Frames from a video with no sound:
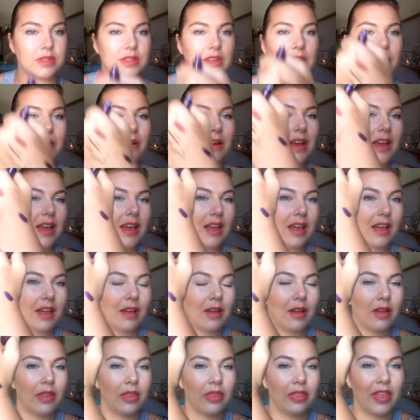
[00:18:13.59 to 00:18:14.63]
So
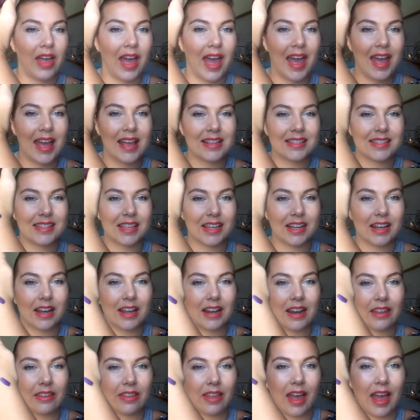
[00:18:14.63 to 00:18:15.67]
there's the
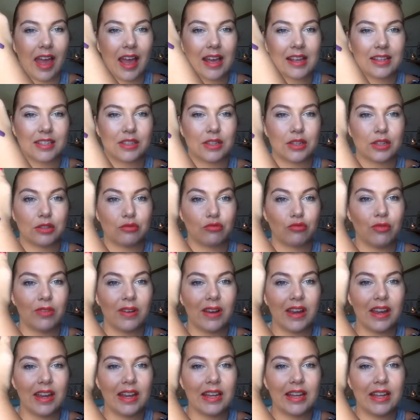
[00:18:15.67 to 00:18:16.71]
colour there. So it's
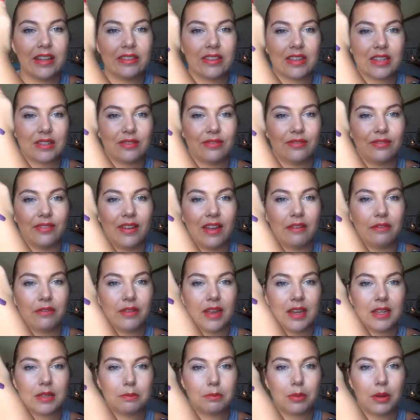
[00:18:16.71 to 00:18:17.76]
really this
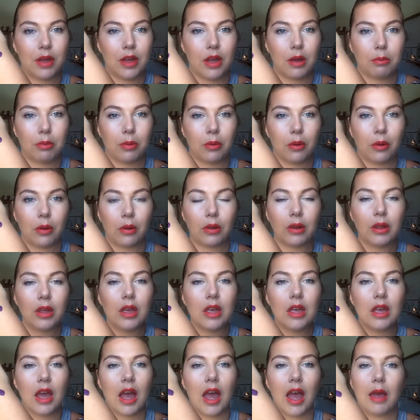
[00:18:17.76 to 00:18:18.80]
vivid purple,
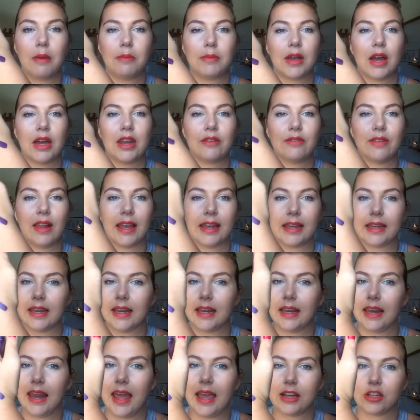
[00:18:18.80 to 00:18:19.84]
kind of like an
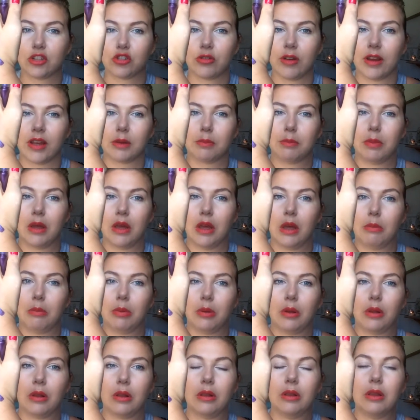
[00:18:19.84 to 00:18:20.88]
electric
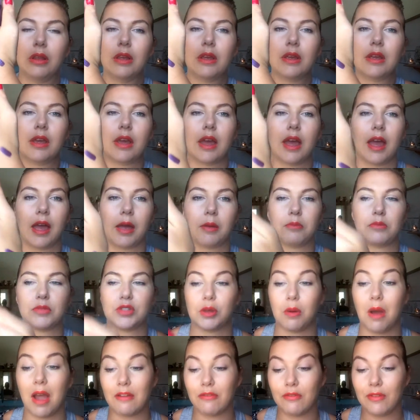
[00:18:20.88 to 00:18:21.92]
purple.
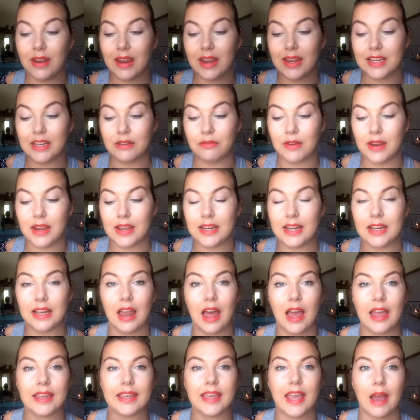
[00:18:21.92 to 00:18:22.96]
So I really, really
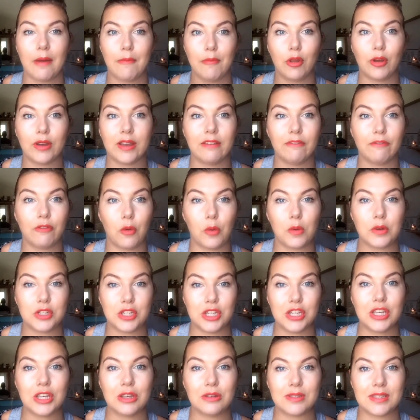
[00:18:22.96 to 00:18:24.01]
like it. I'm looking forward
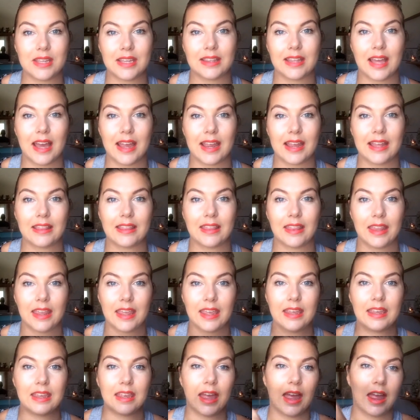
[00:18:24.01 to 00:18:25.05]
to using that in
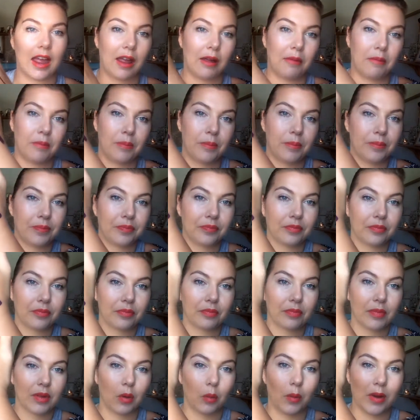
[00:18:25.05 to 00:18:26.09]
the
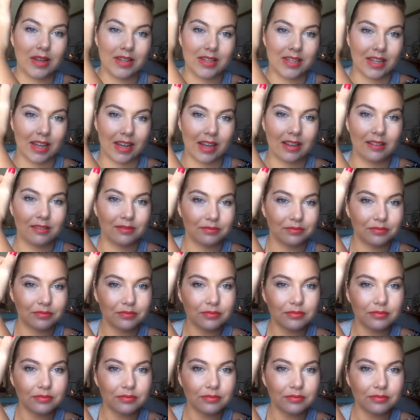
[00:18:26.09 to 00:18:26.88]
winter.